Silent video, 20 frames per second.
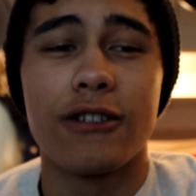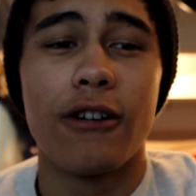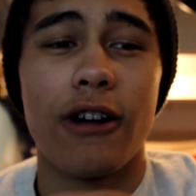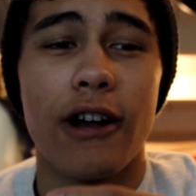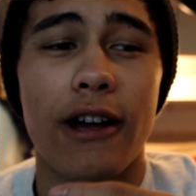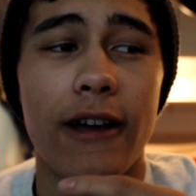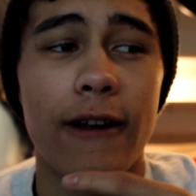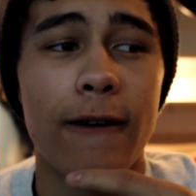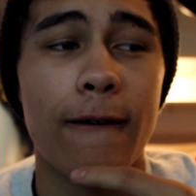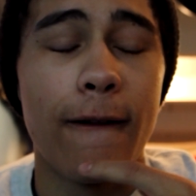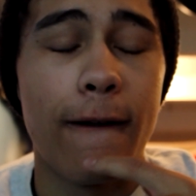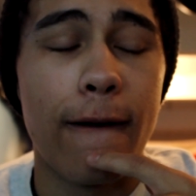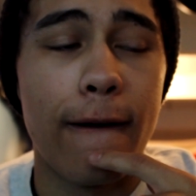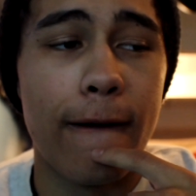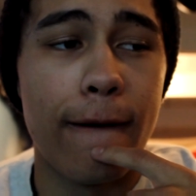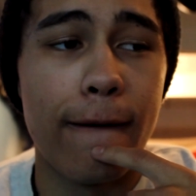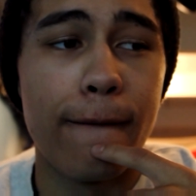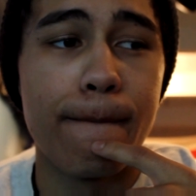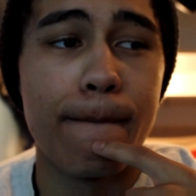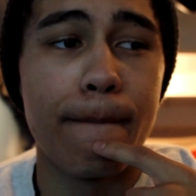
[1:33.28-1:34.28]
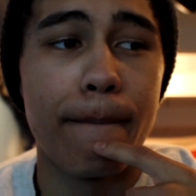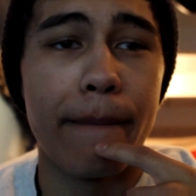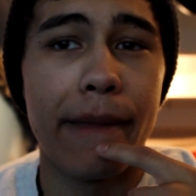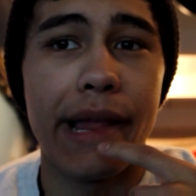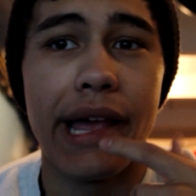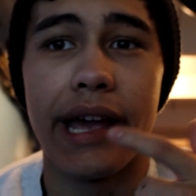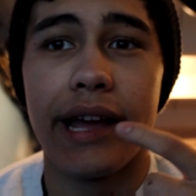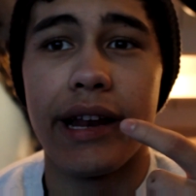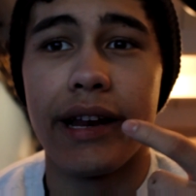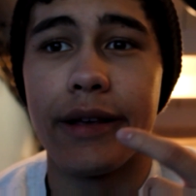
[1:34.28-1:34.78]
grade.
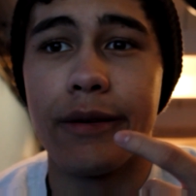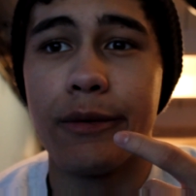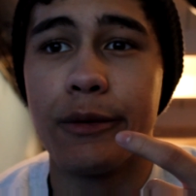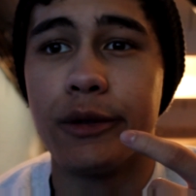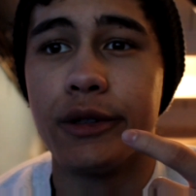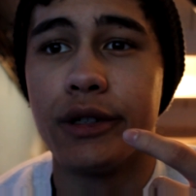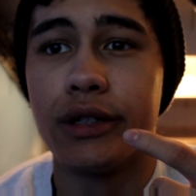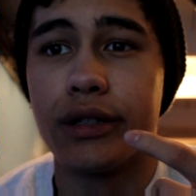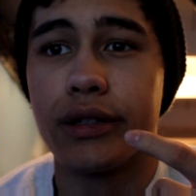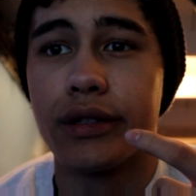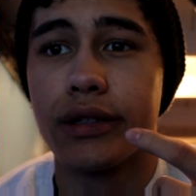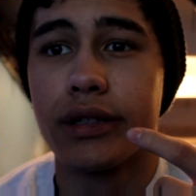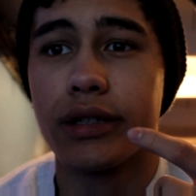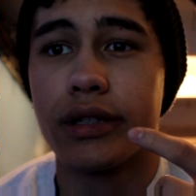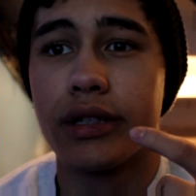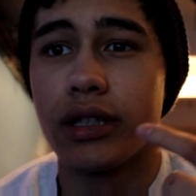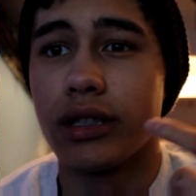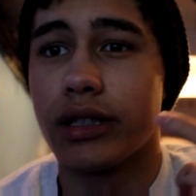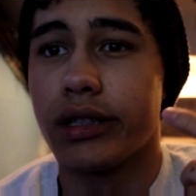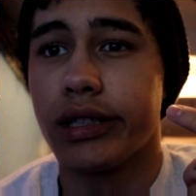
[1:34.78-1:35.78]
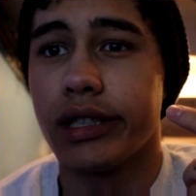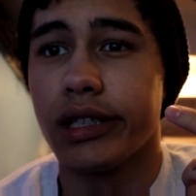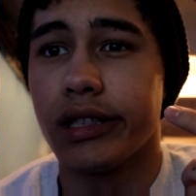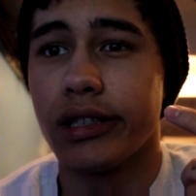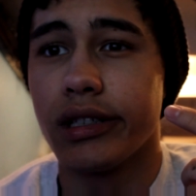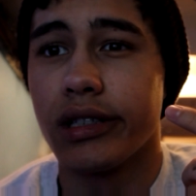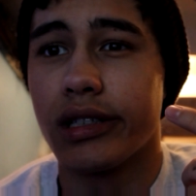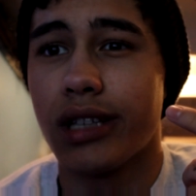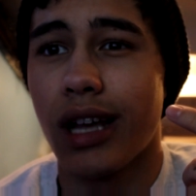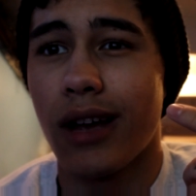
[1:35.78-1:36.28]
And he was
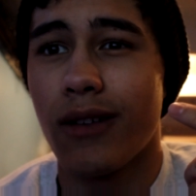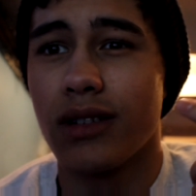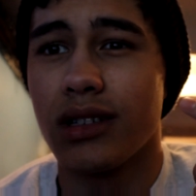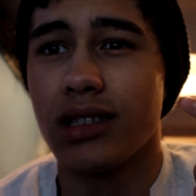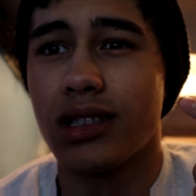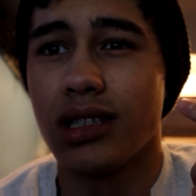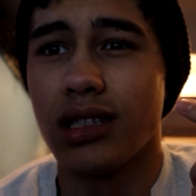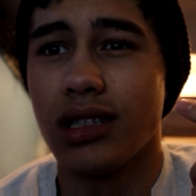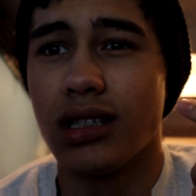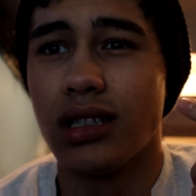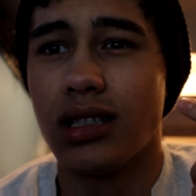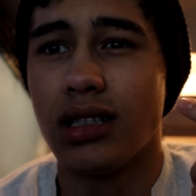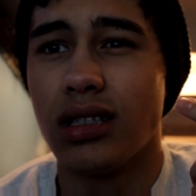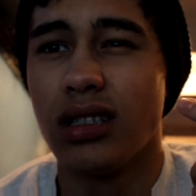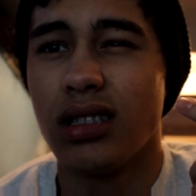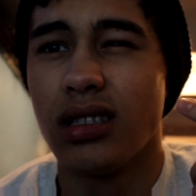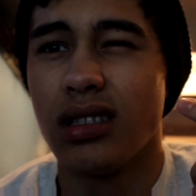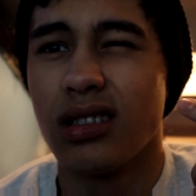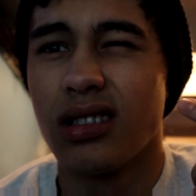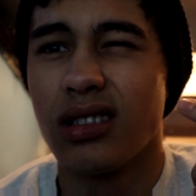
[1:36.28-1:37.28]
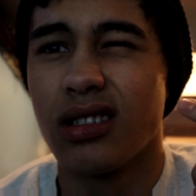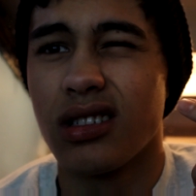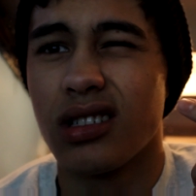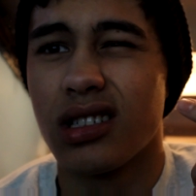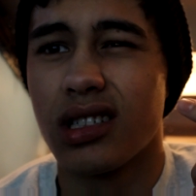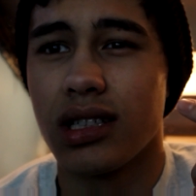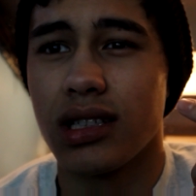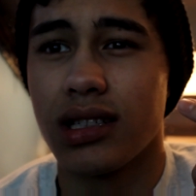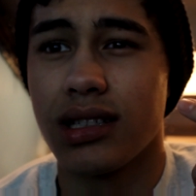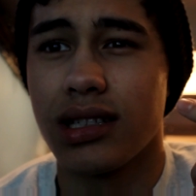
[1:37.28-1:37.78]
16, 17, or
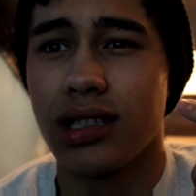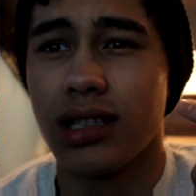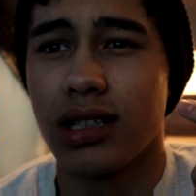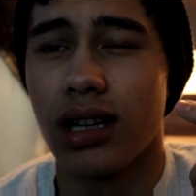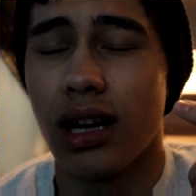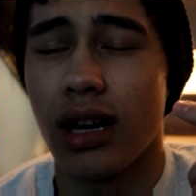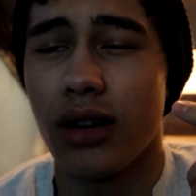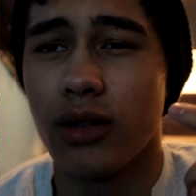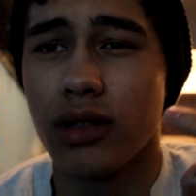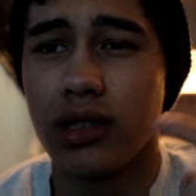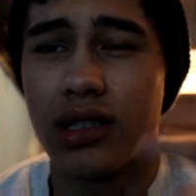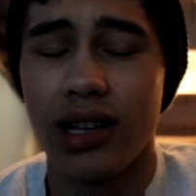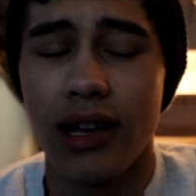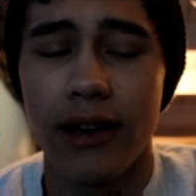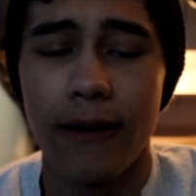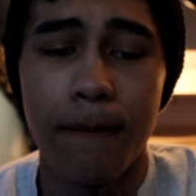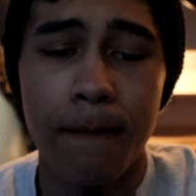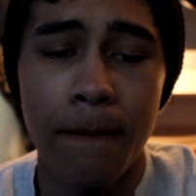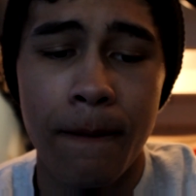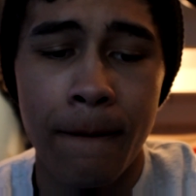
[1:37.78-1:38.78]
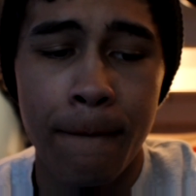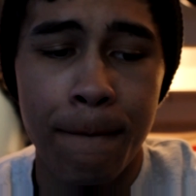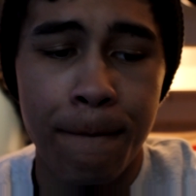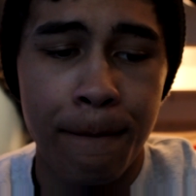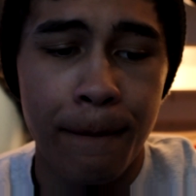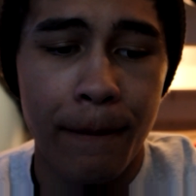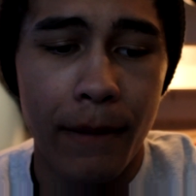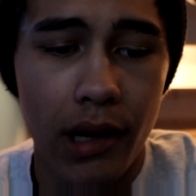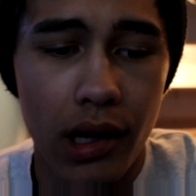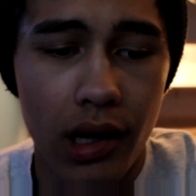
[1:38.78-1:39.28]
16, I would say.
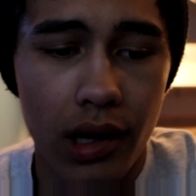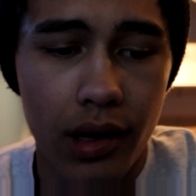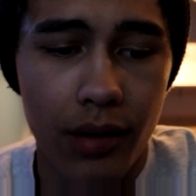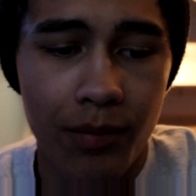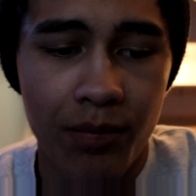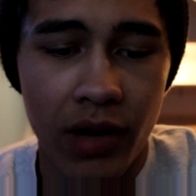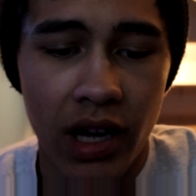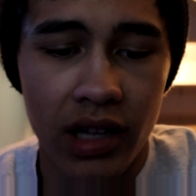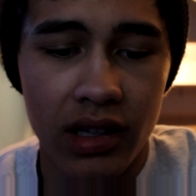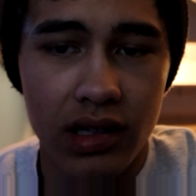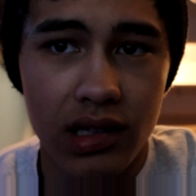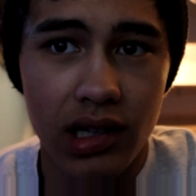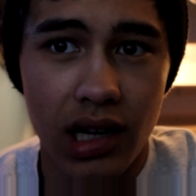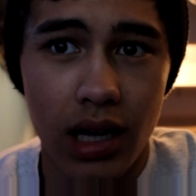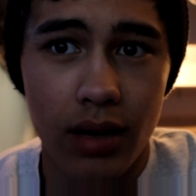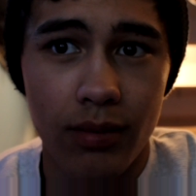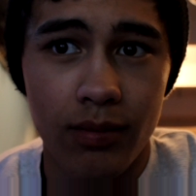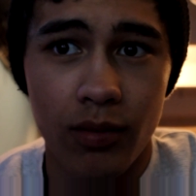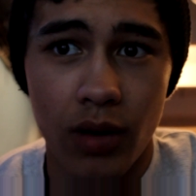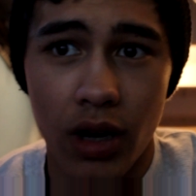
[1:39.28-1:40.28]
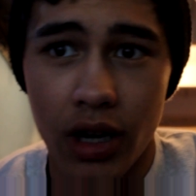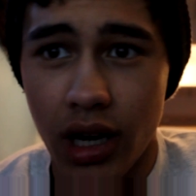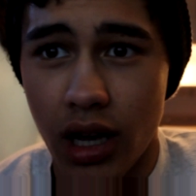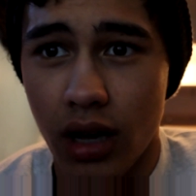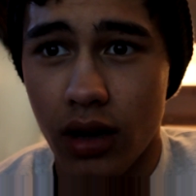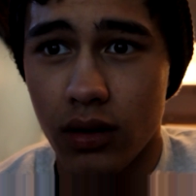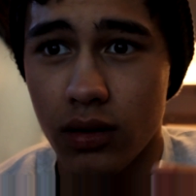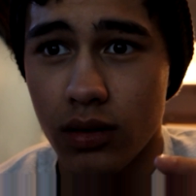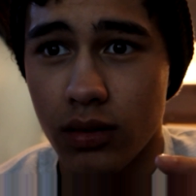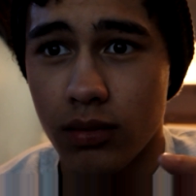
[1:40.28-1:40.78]
At the time. Right
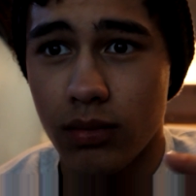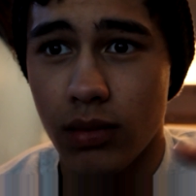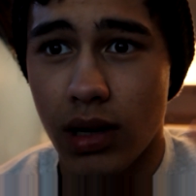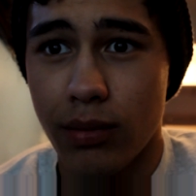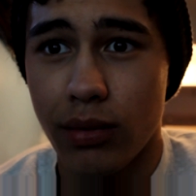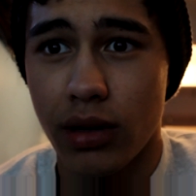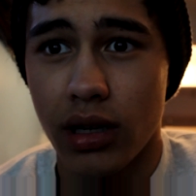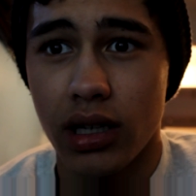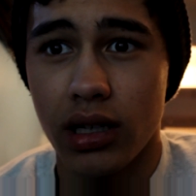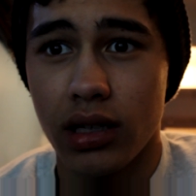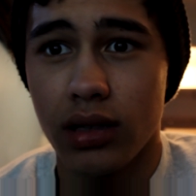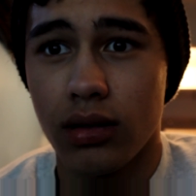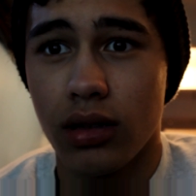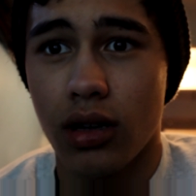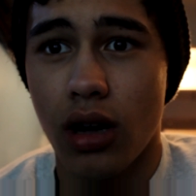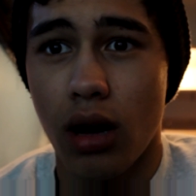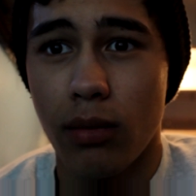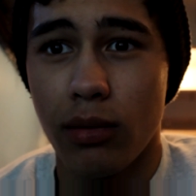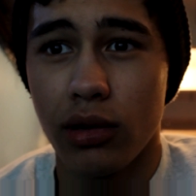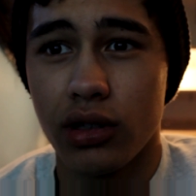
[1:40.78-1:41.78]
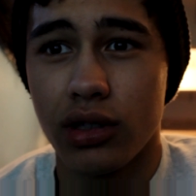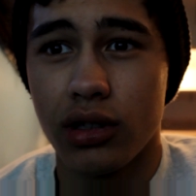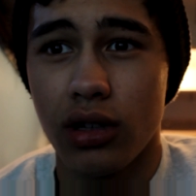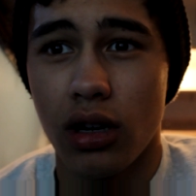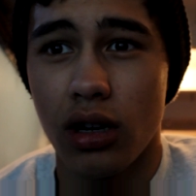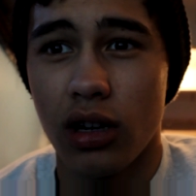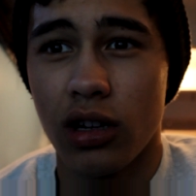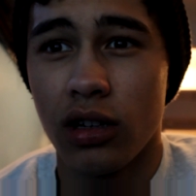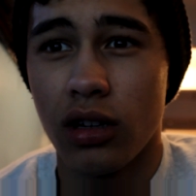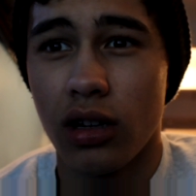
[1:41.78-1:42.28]
now, my buddy Combo
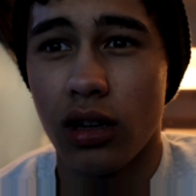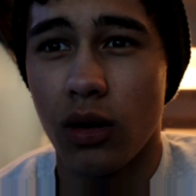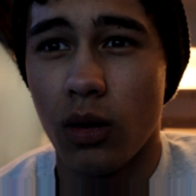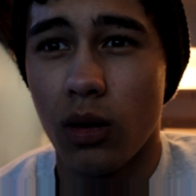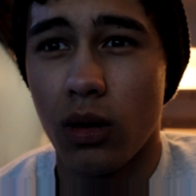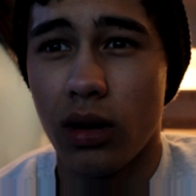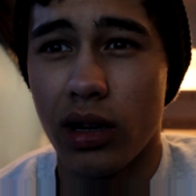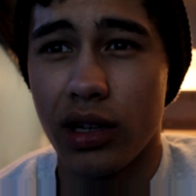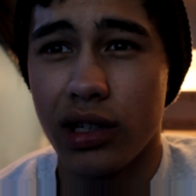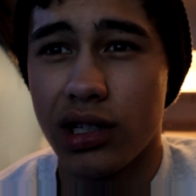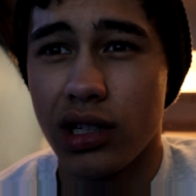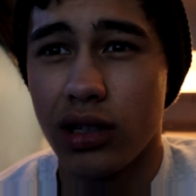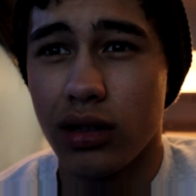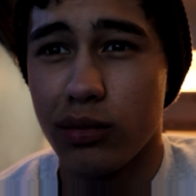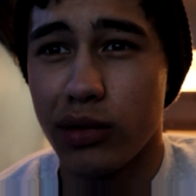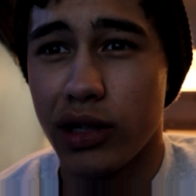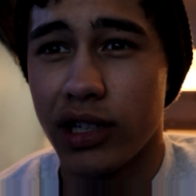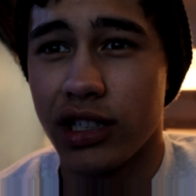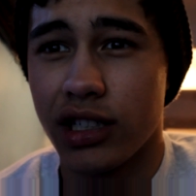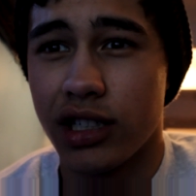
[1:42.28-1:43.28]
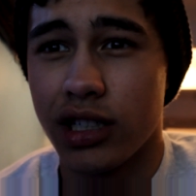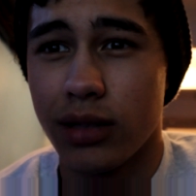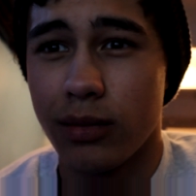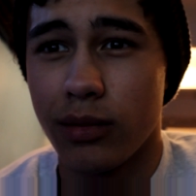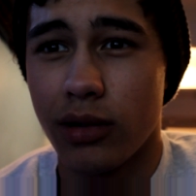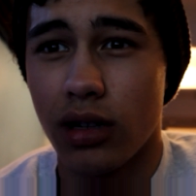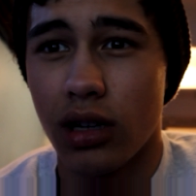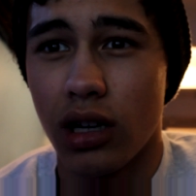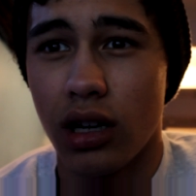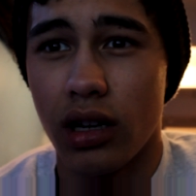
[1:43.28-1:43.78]
Star, or is still in Blank Ship
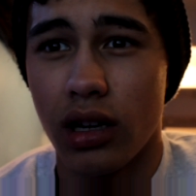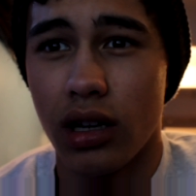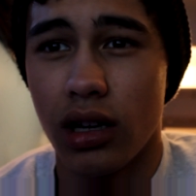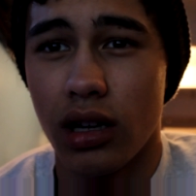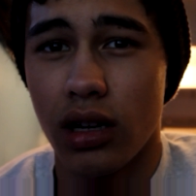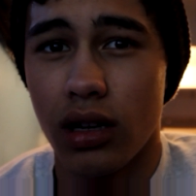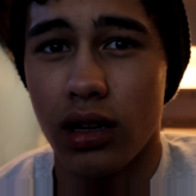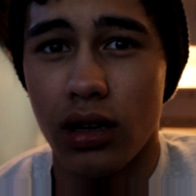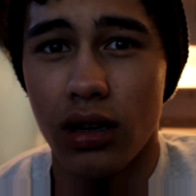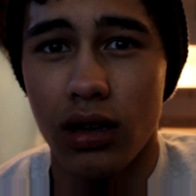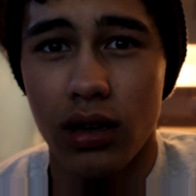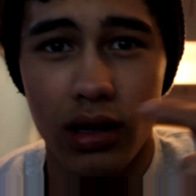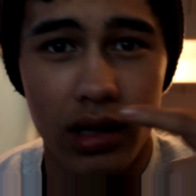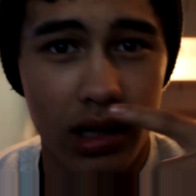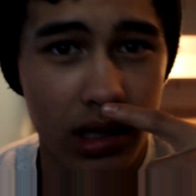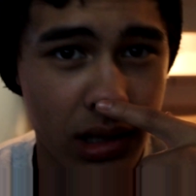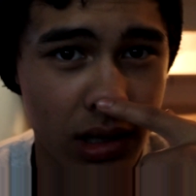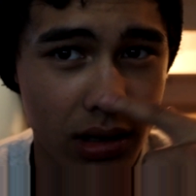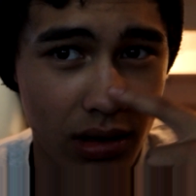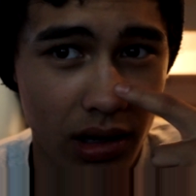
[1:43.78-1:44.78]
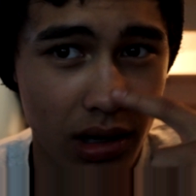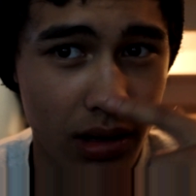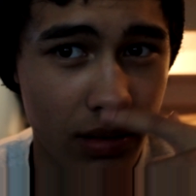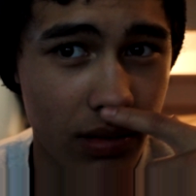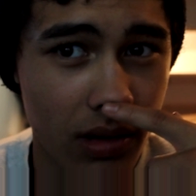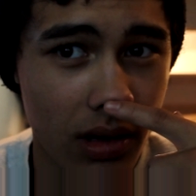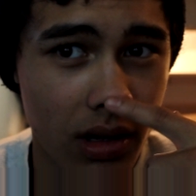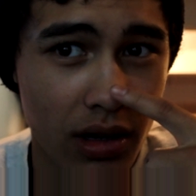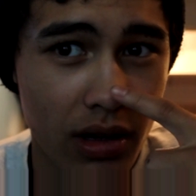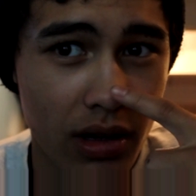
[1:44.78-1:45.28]
on Instagram.